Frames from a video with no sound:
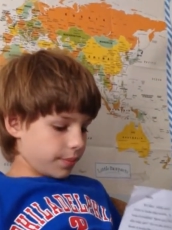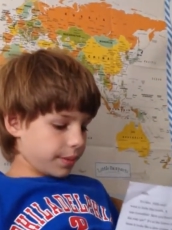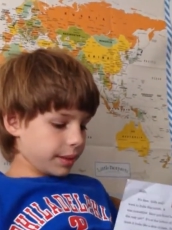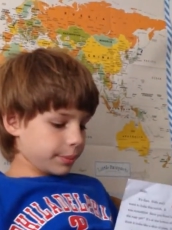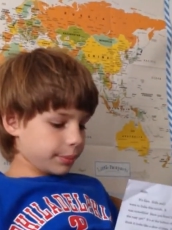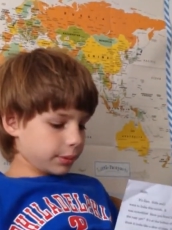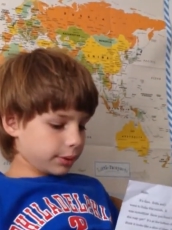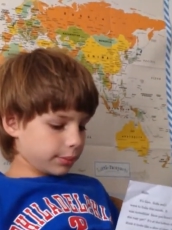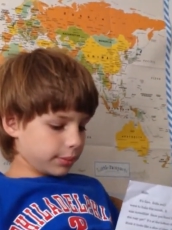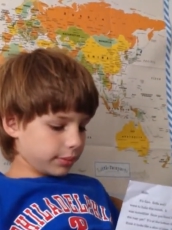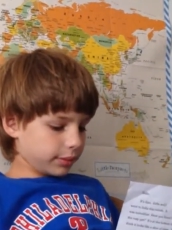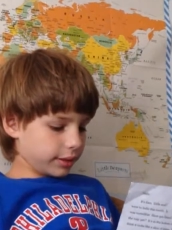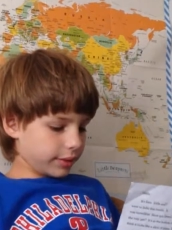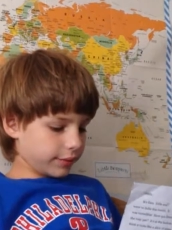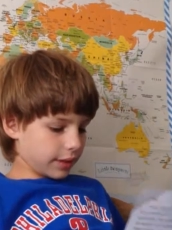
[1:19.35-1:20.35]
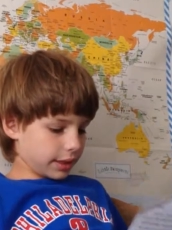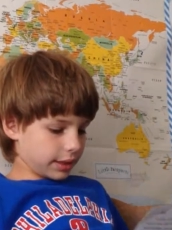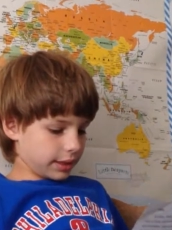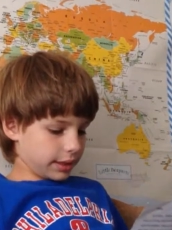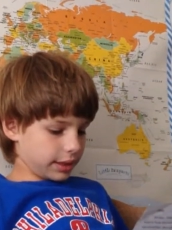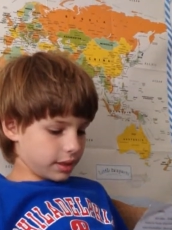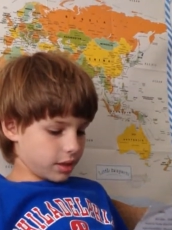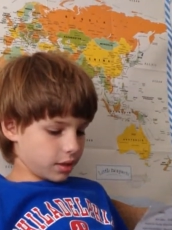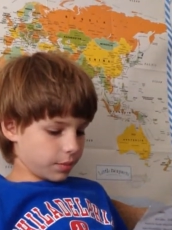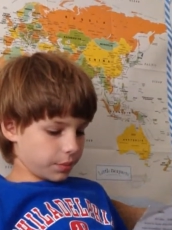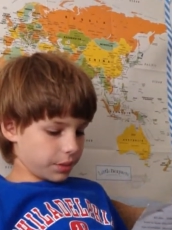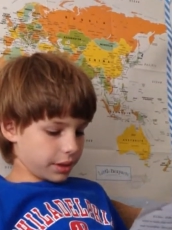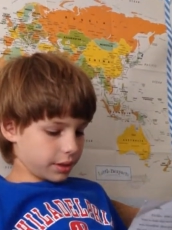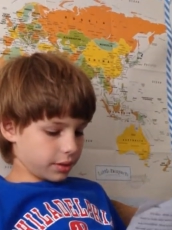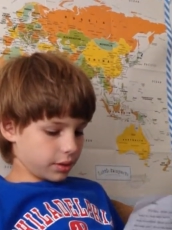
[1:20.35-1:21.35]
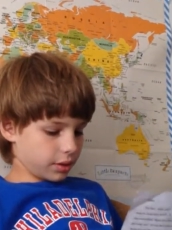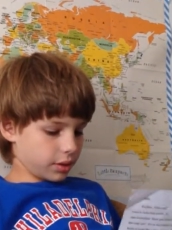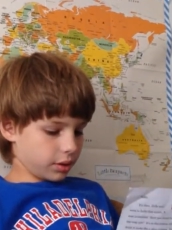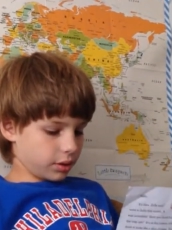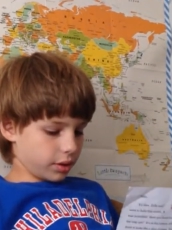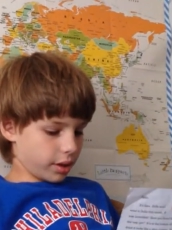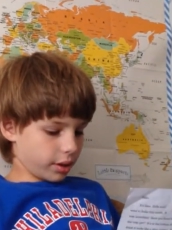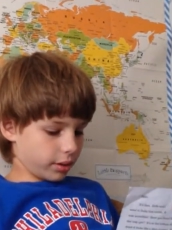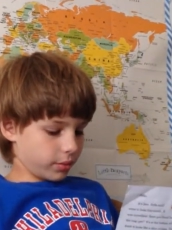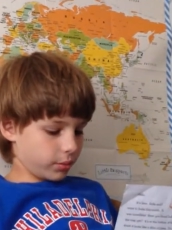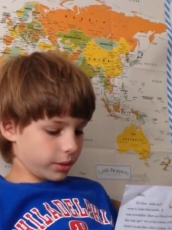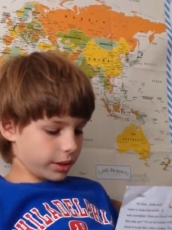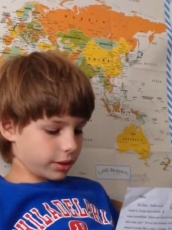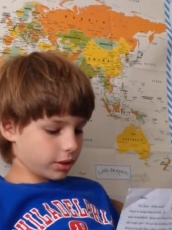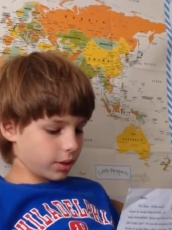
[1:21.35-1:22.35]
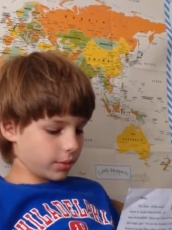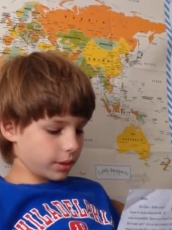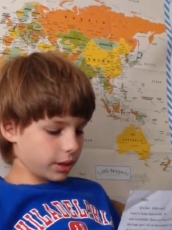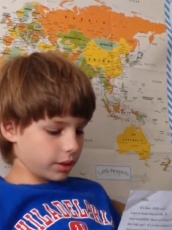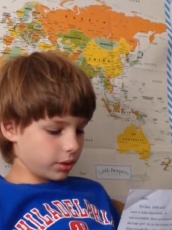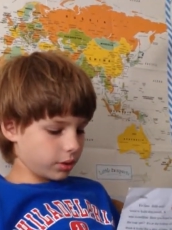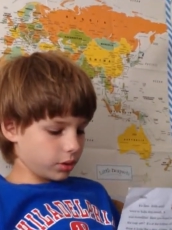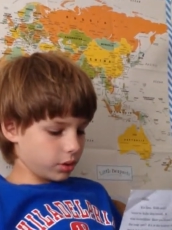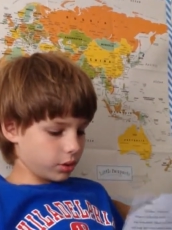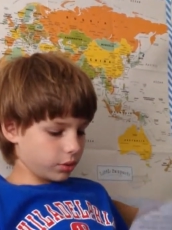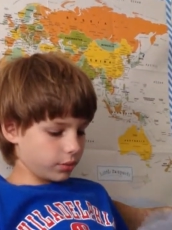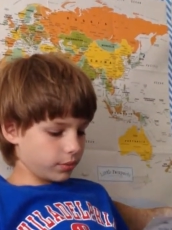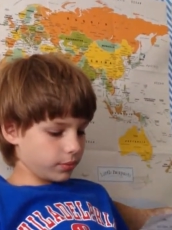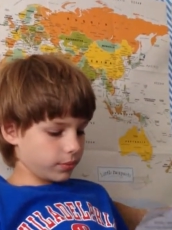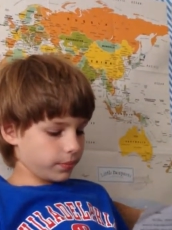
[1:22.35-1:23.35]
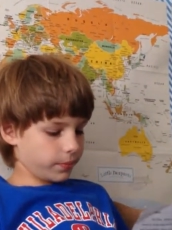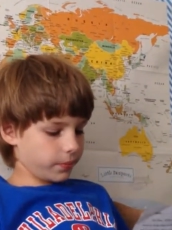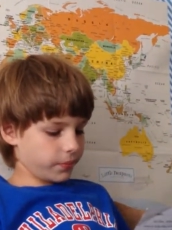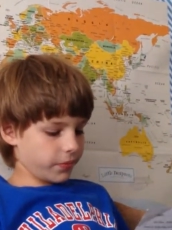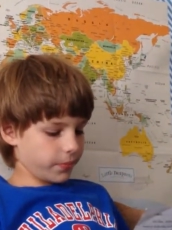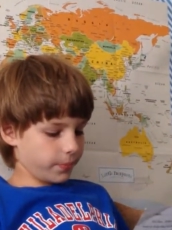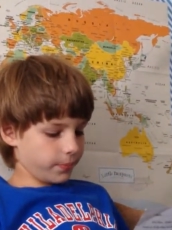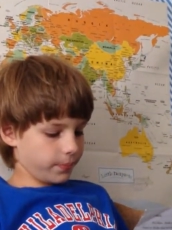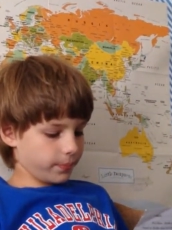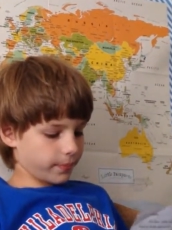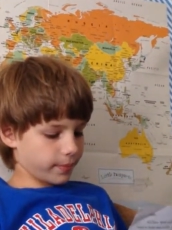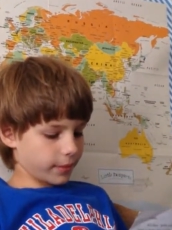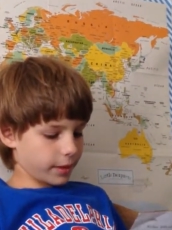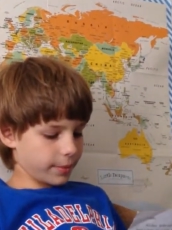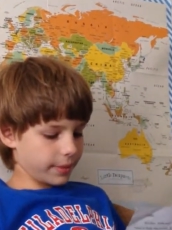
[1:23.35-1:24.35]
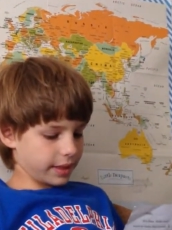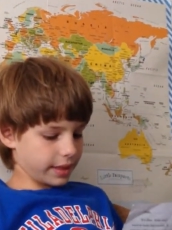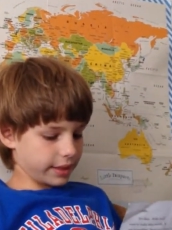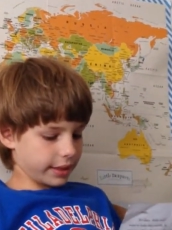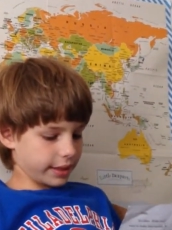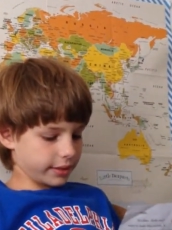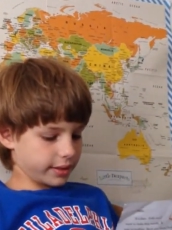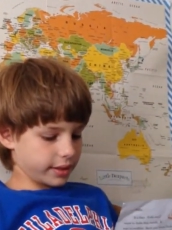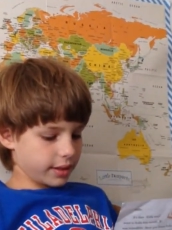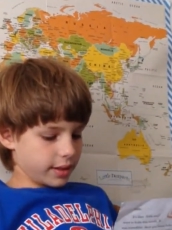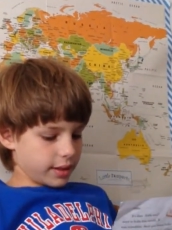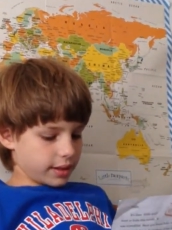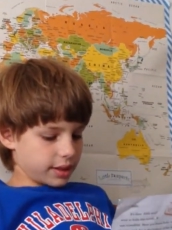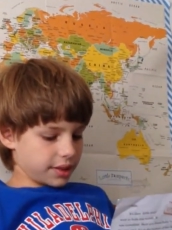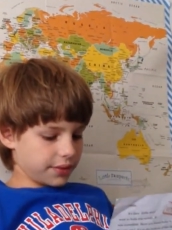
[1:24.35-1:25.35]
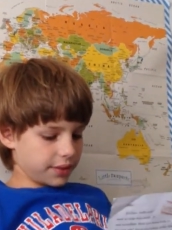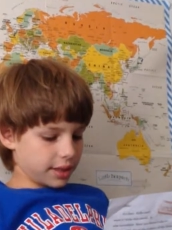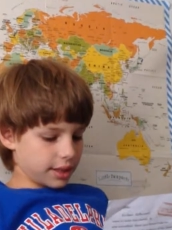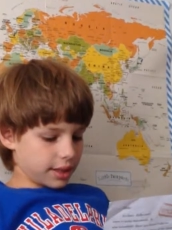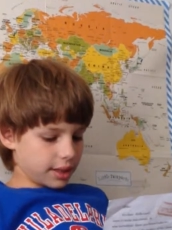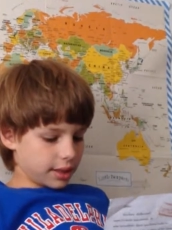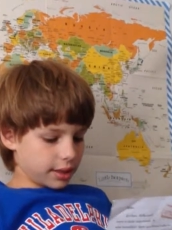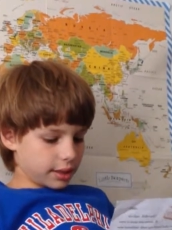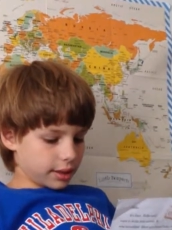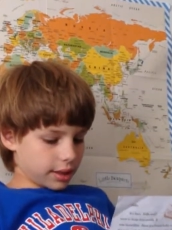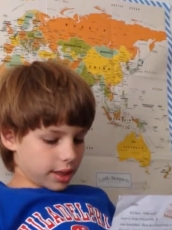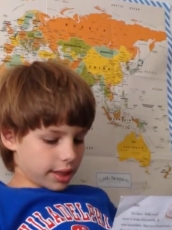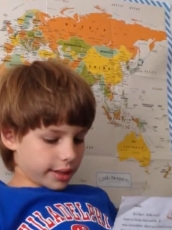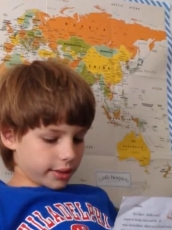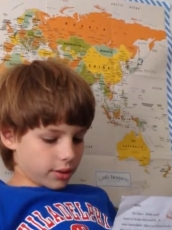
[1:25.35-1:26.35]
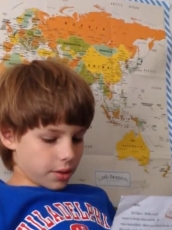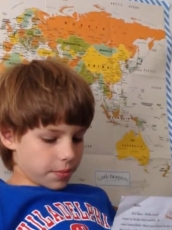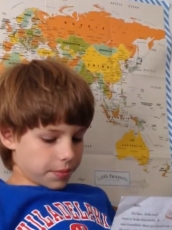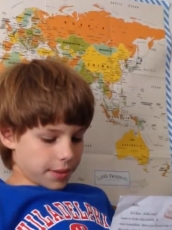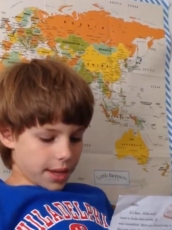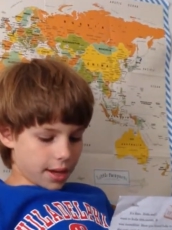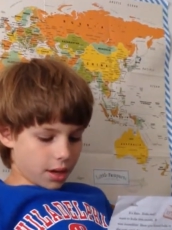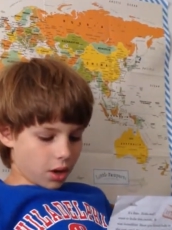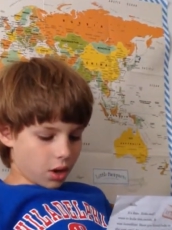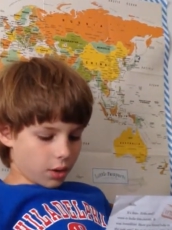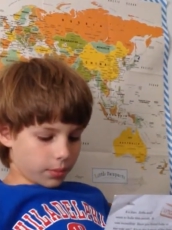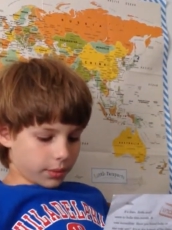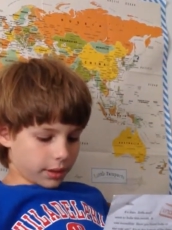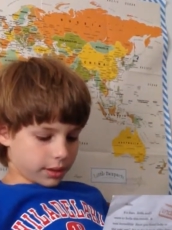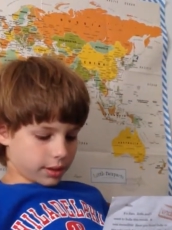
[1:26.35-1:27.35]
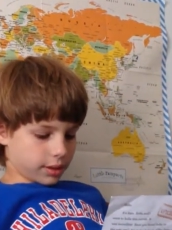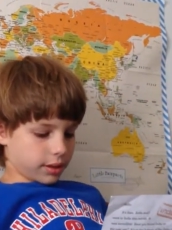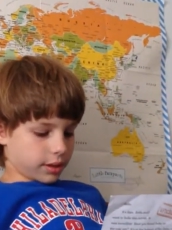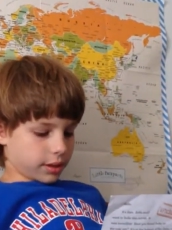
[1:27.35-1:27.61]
People believe that Ganesha brings good luck, wisdom, and new beginnings. Sofia and I hope that all brings